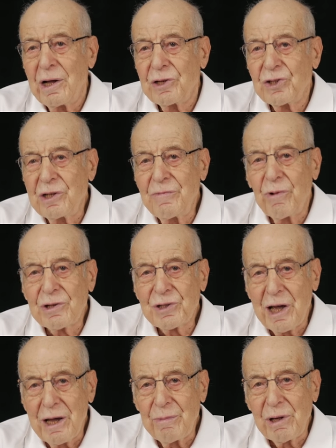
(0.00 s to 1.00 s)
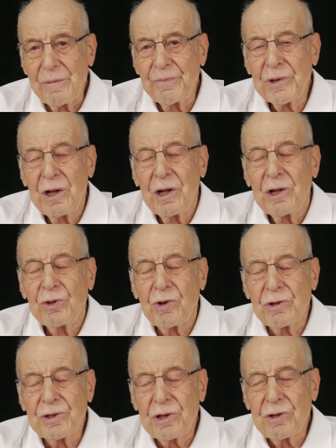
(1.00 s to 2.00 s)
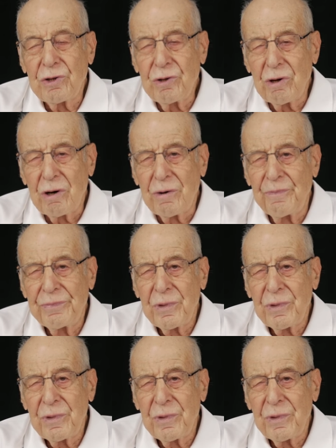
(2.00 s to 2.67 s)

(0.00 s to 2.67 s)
she was able to secure